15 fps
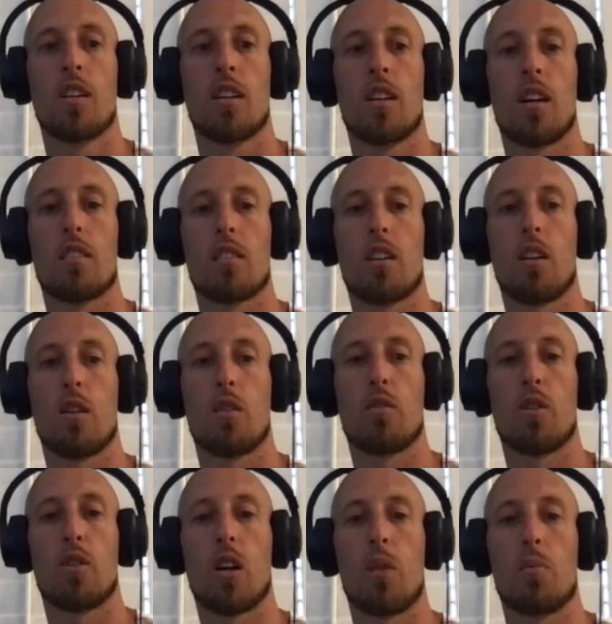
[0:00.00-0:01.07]
As I know
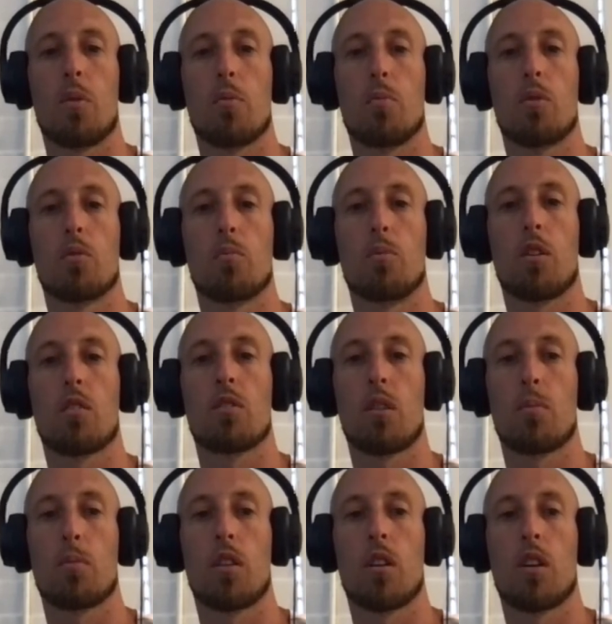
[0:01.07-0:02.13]
for a lot of people, it brings
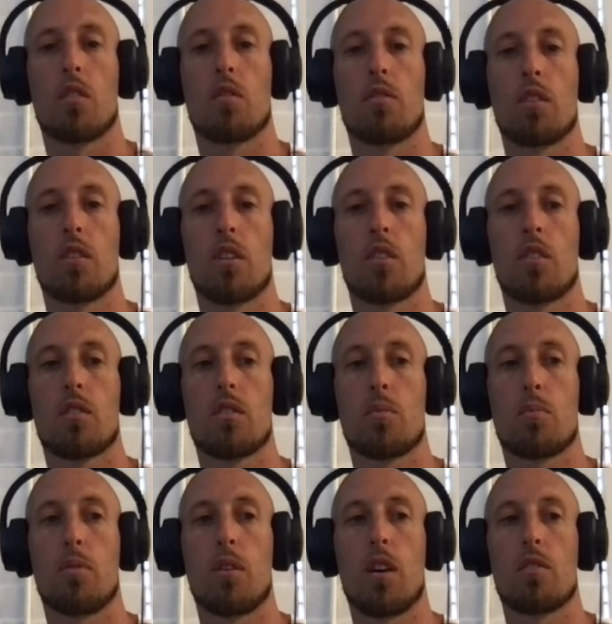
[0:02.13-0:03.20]
up a lot of
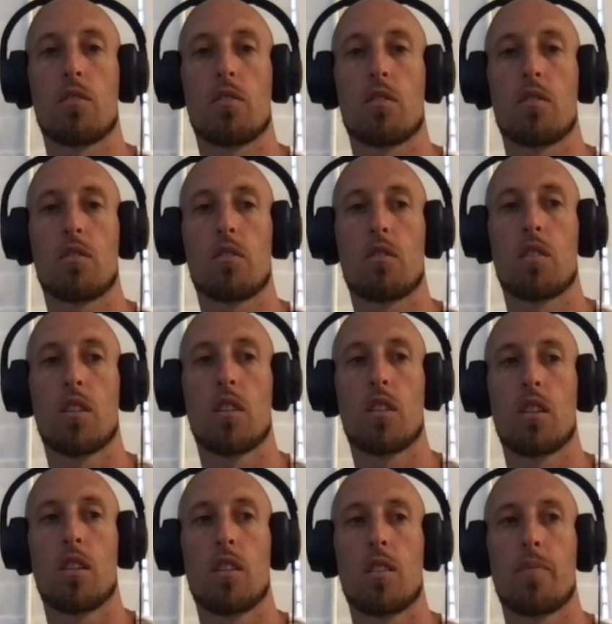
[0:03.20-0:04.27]
suppressed
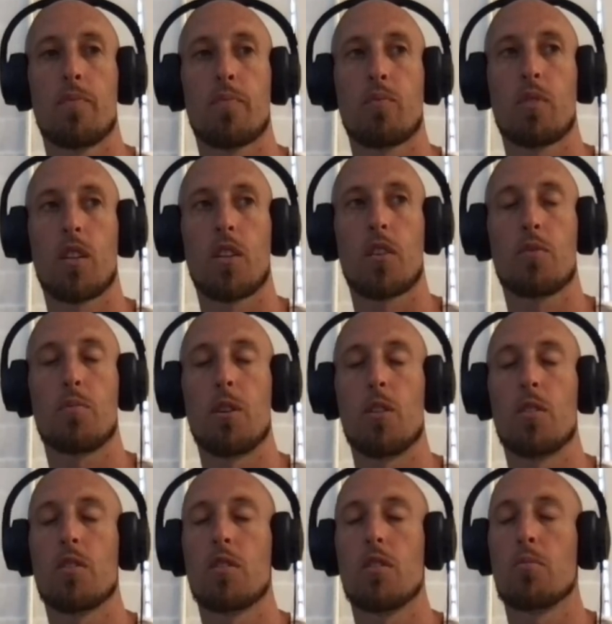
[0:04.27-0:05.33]

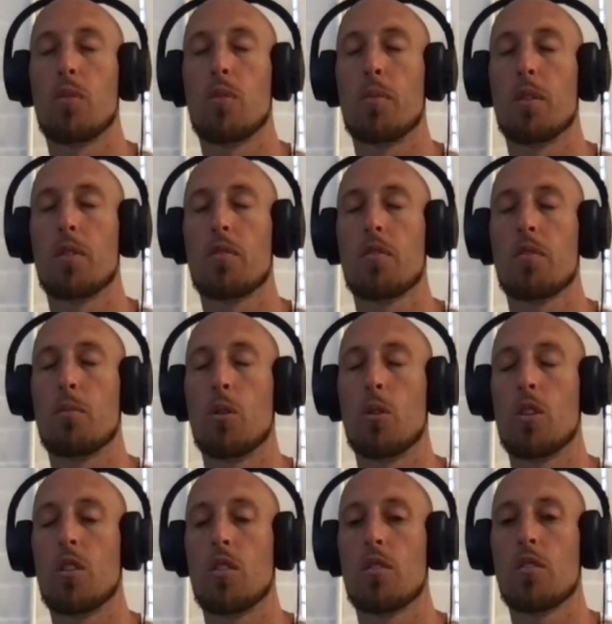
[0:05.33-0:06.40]
experiences, moments,
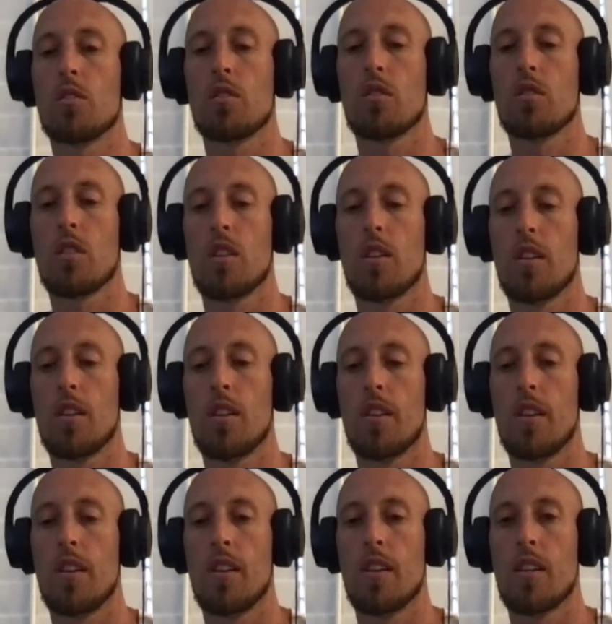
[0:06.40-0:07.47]
emotions.
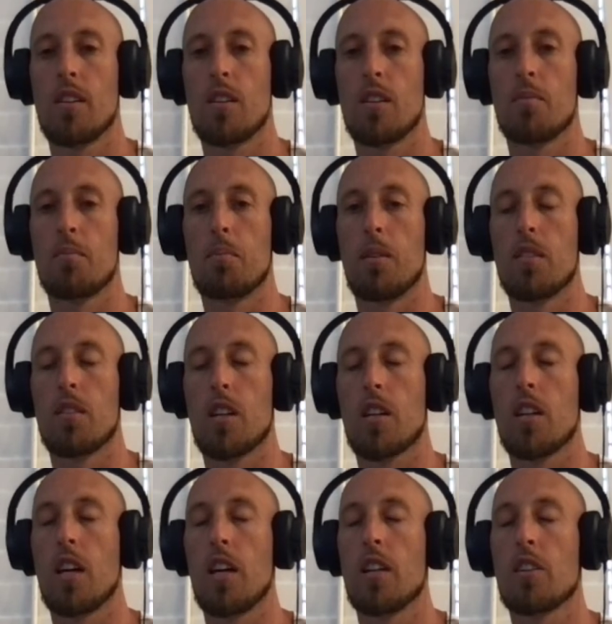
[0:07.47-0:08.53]

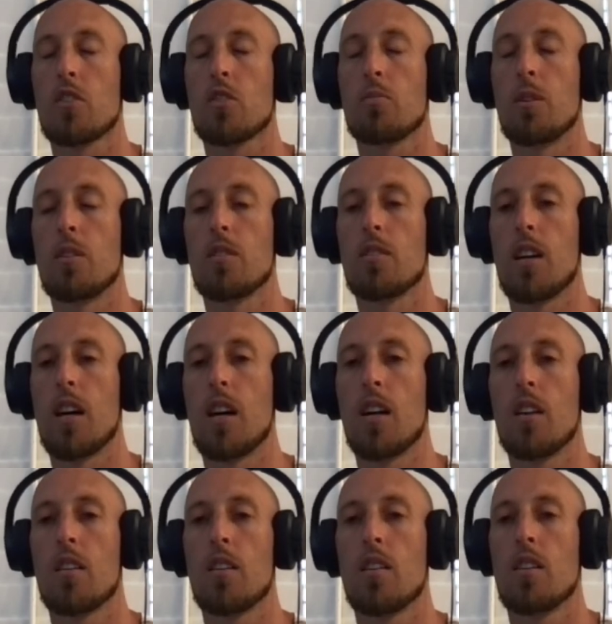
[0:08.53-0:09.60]
Luckily, I didn't experience
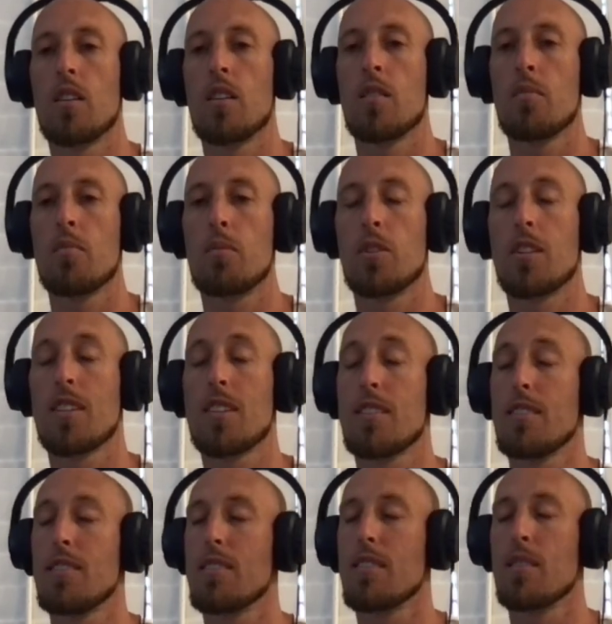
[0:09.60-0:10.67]
that, but
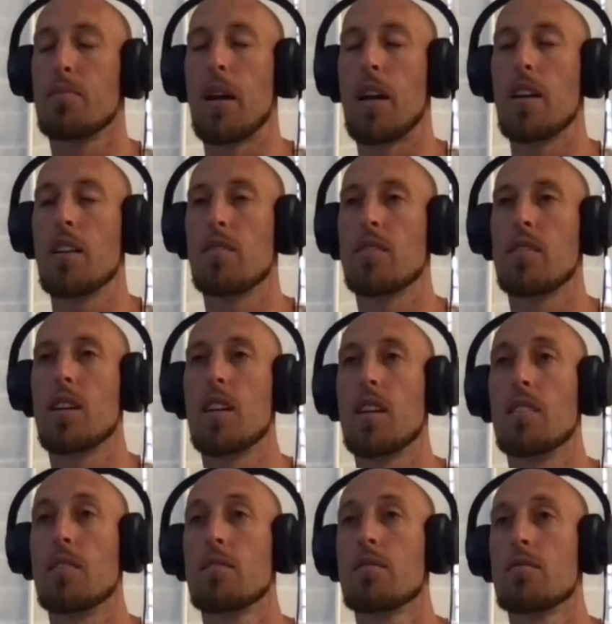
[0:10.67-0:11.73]
just the pain of
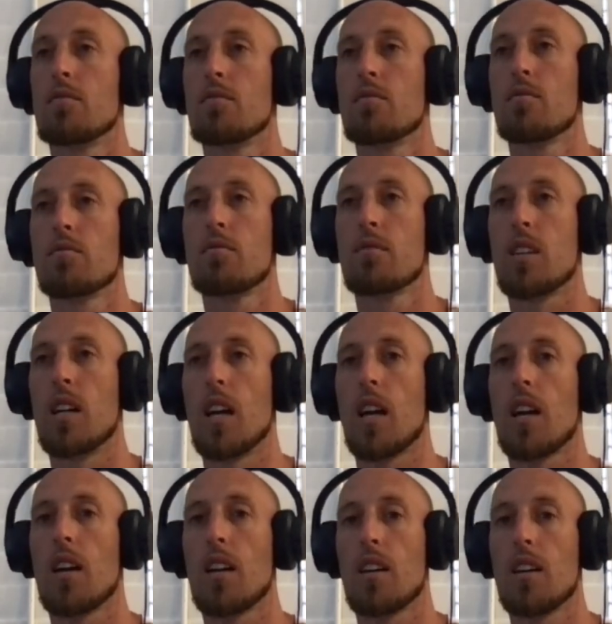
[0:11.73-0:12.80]
sitting,
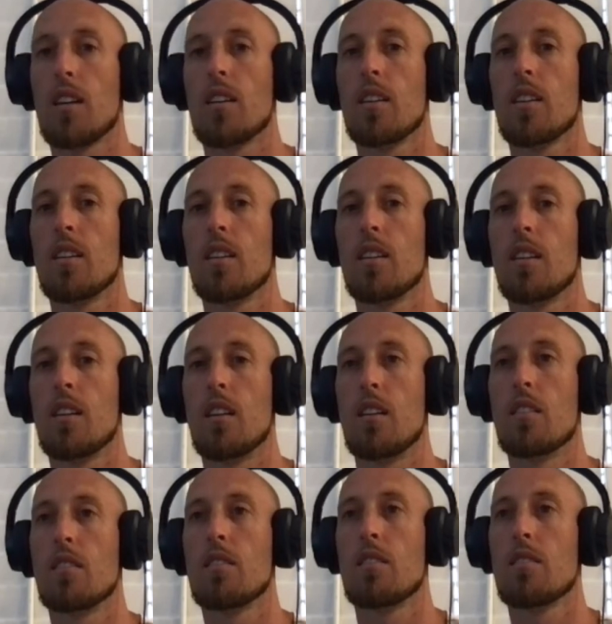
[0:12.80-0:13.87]
like, it
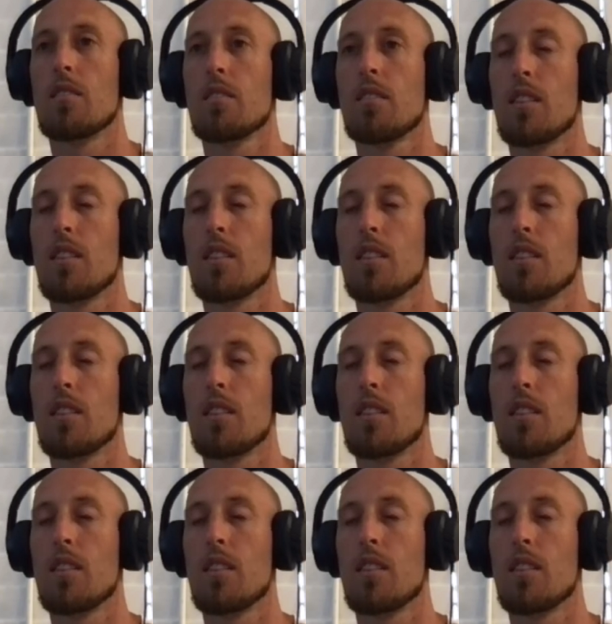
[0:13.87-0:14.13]
hurts.